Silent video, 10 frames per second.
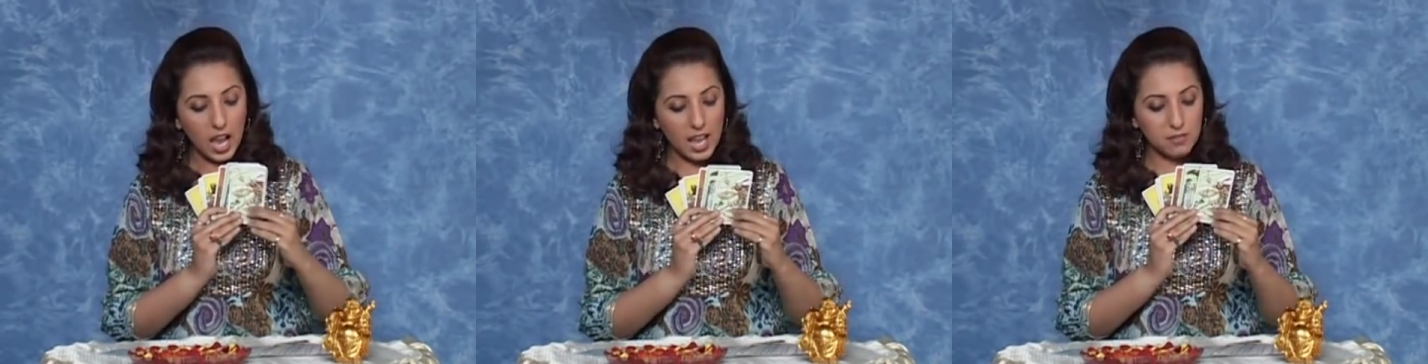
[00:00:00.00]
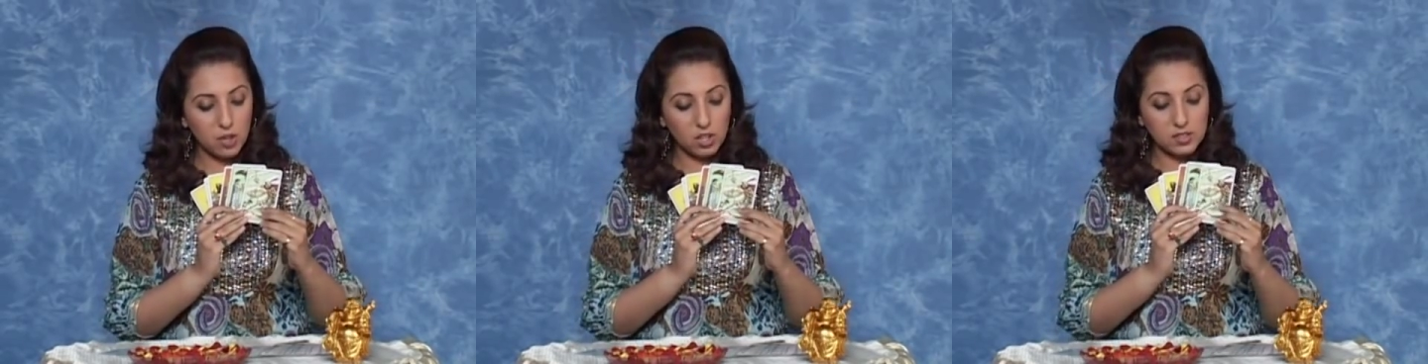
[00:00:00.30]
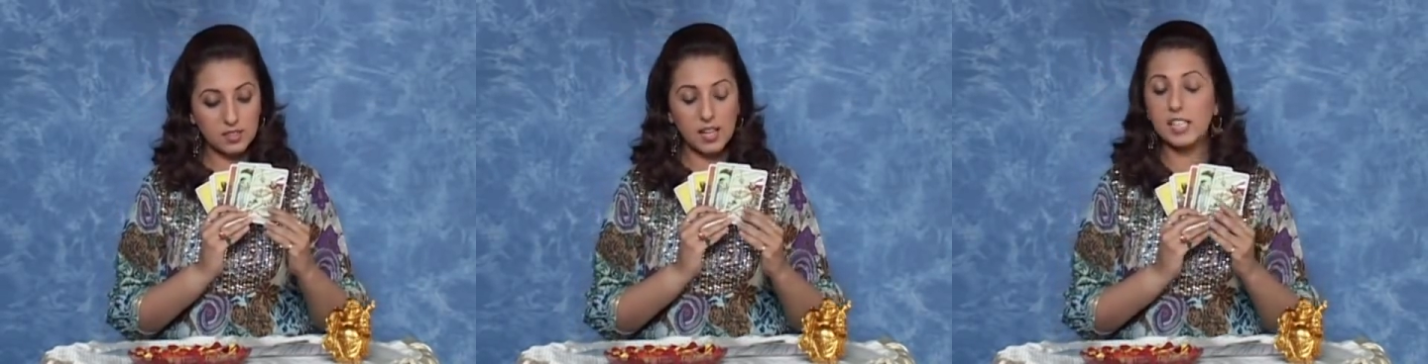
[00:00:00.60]
I've
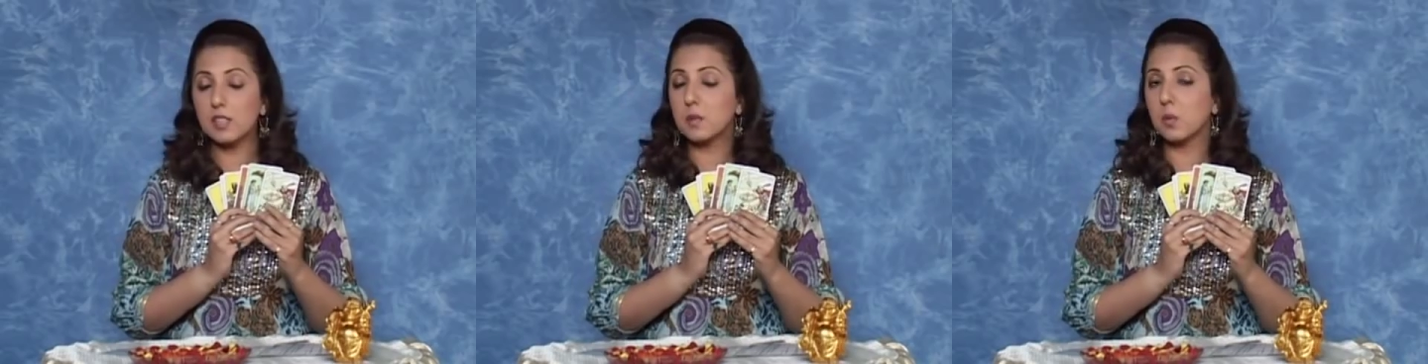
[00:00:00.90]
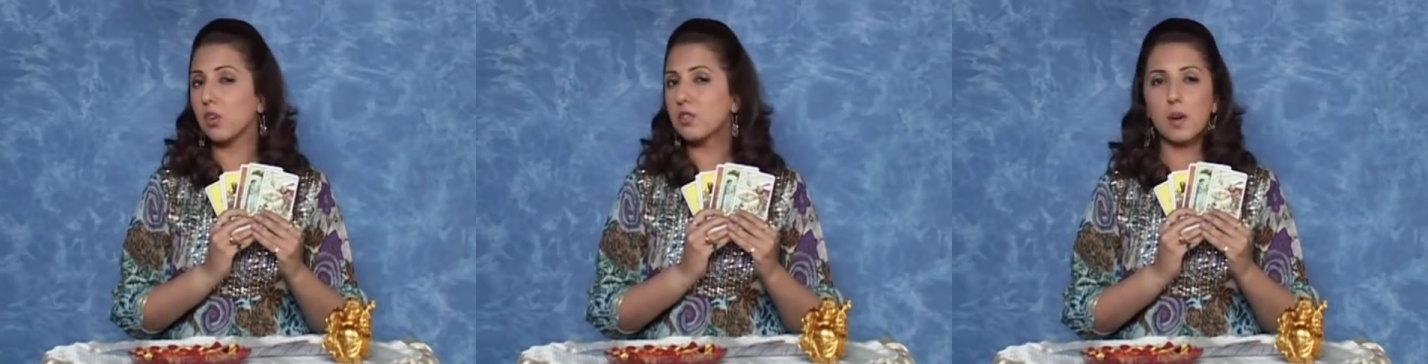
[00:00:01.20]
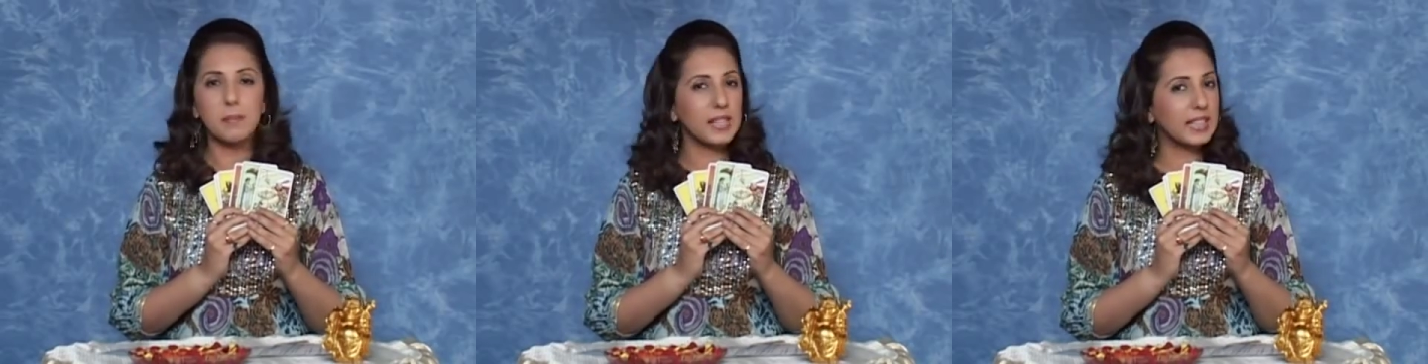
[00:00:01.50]
got the Knight of Swords, so
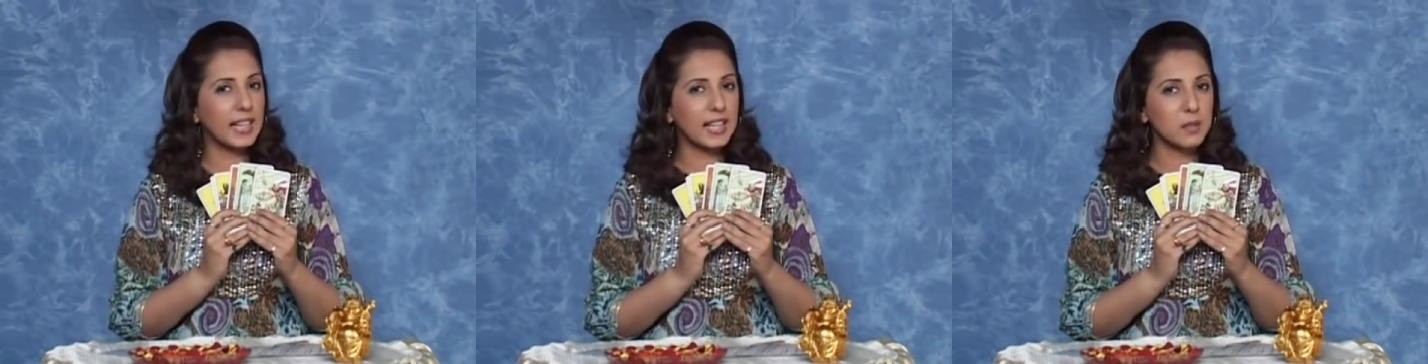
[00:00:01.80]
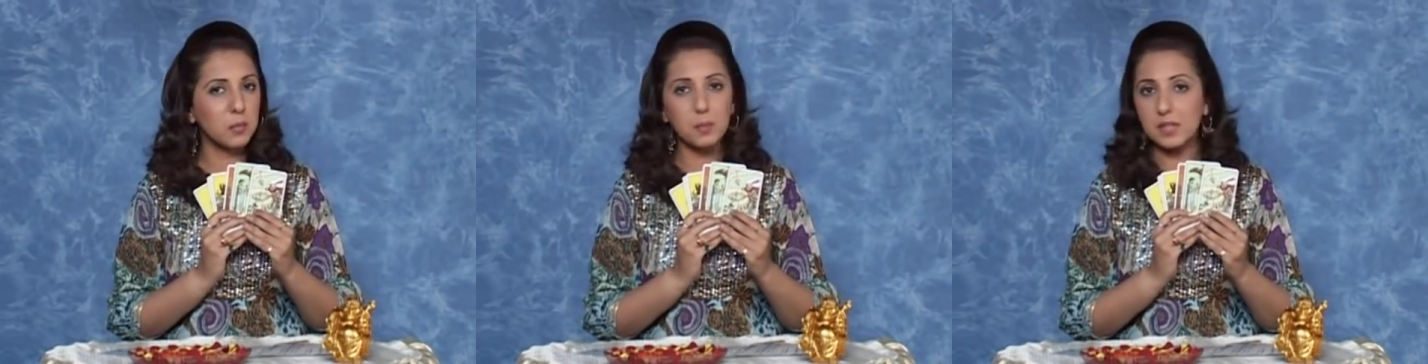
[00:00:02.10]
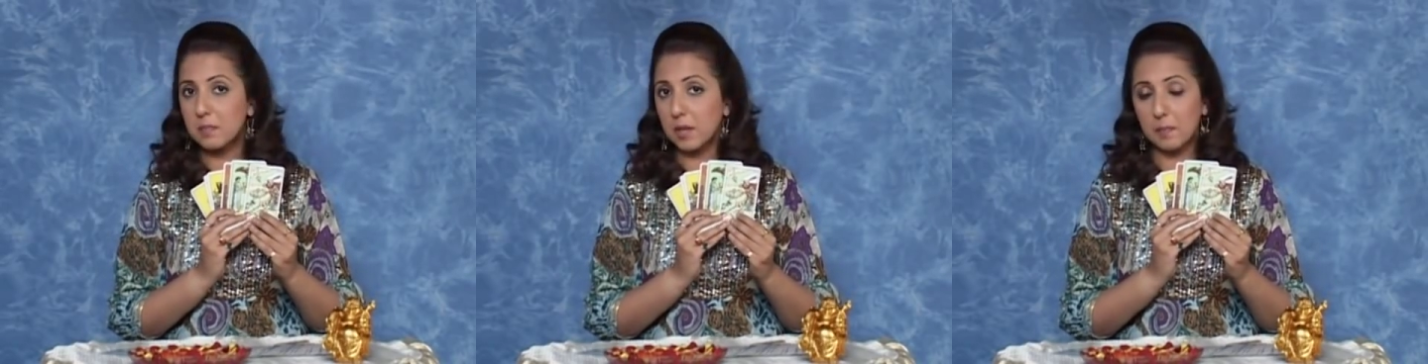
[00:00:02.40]
I'm thinking at the
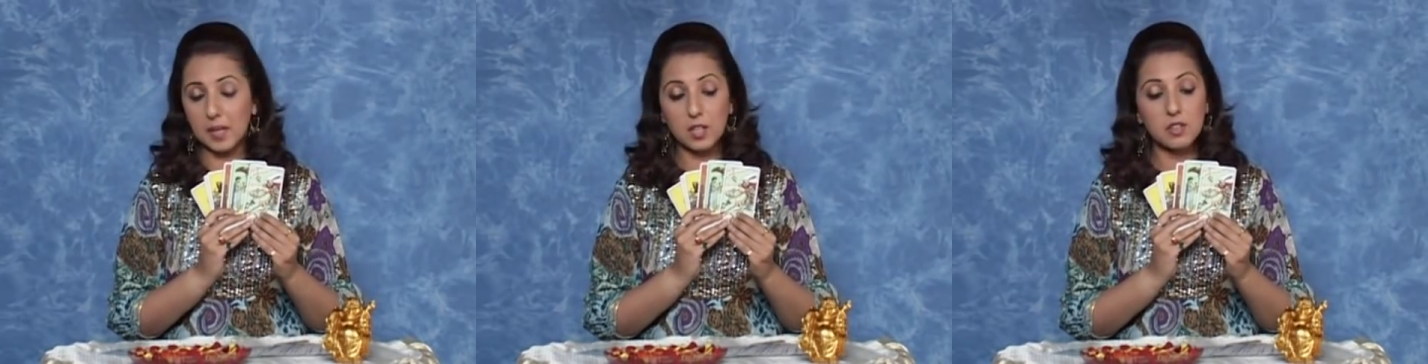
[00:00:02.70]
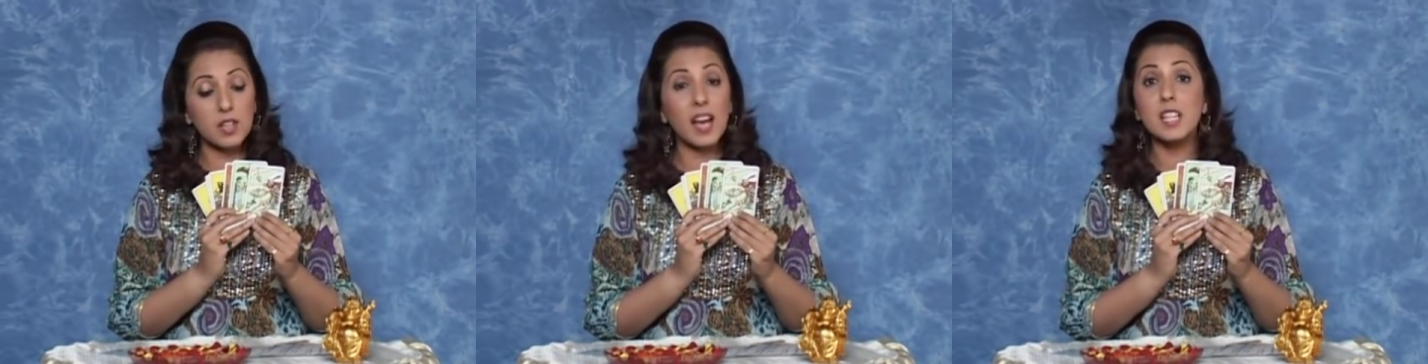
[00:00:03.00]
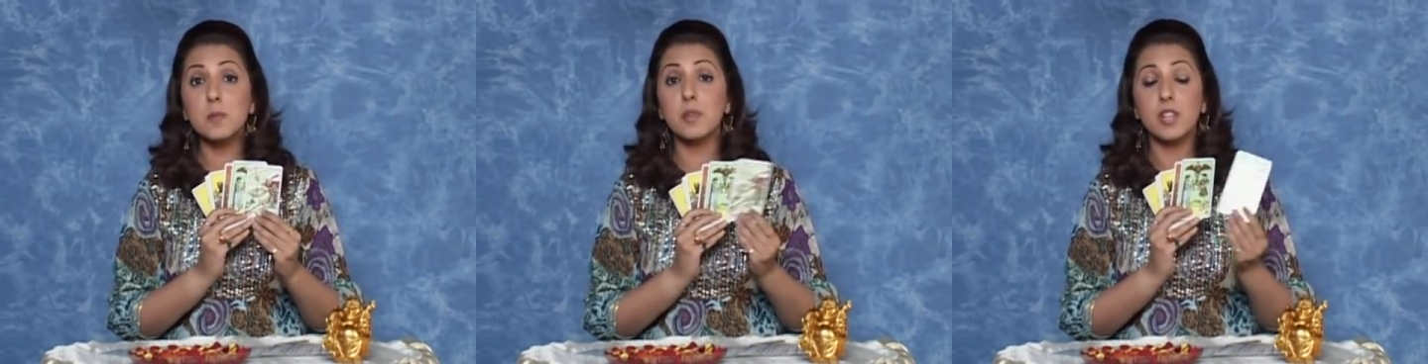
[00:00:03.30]
moment about my career
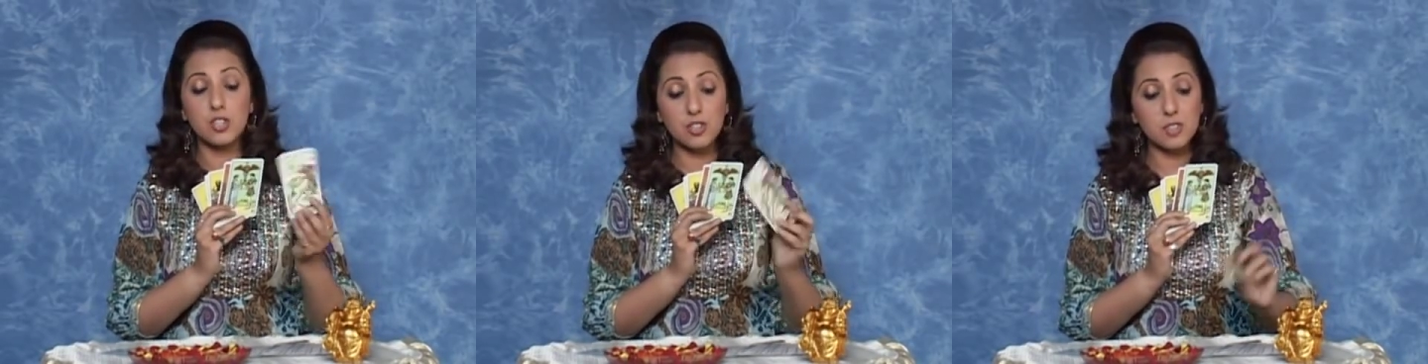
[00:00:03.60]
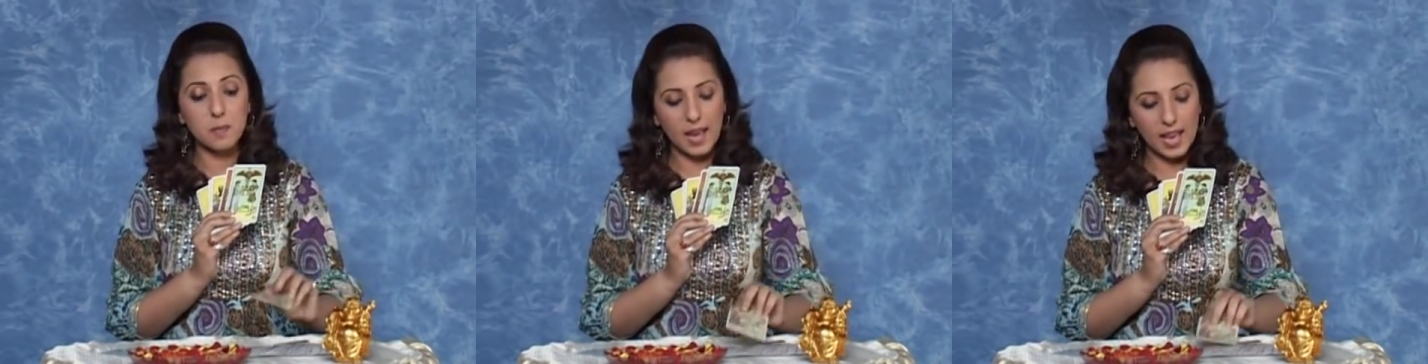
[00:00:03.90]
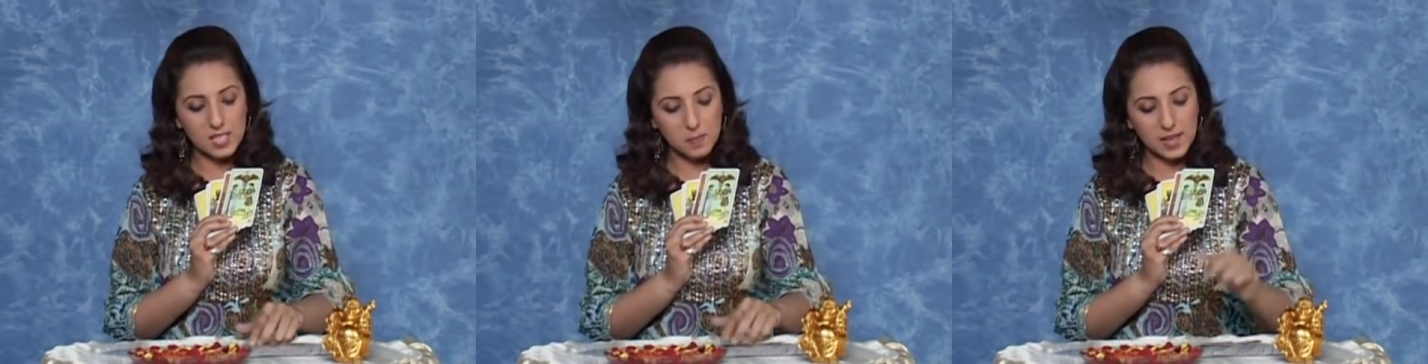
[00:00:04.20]
aspirations, my
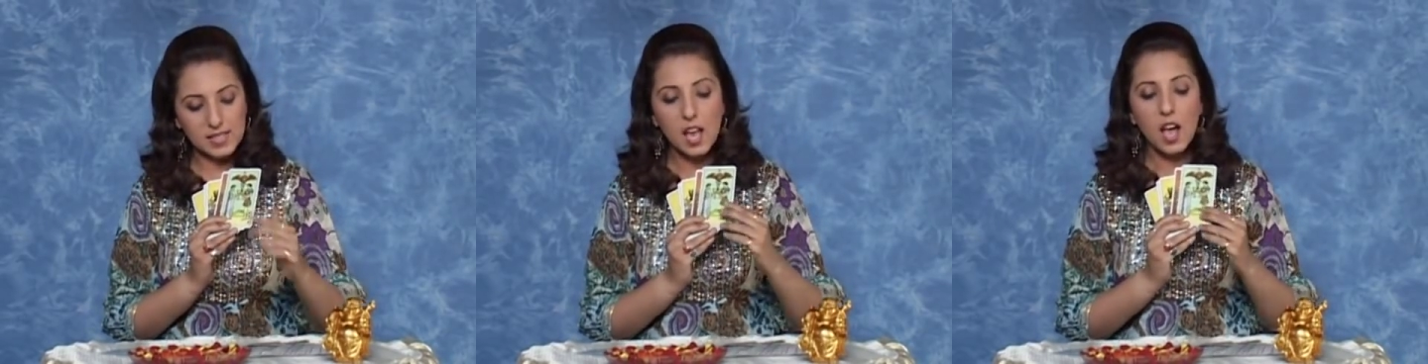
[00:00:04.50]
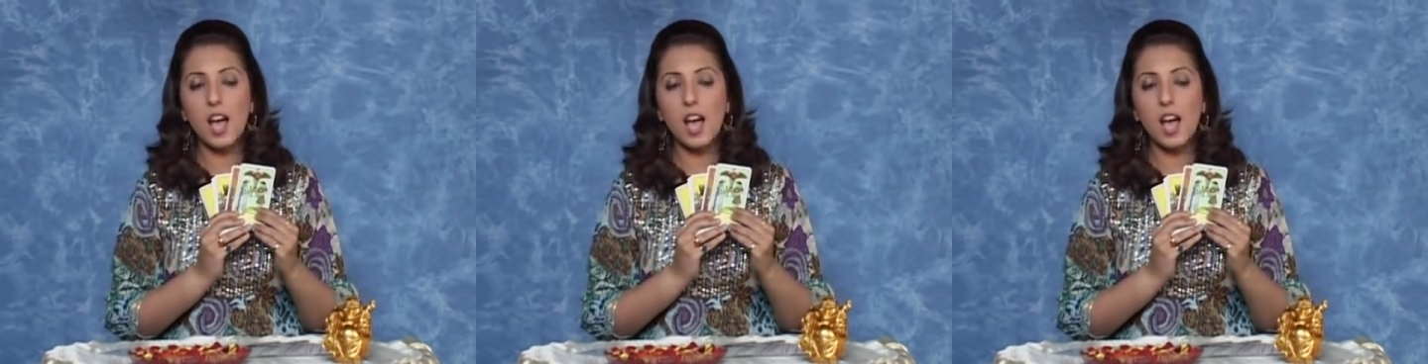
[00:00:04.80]
aspects.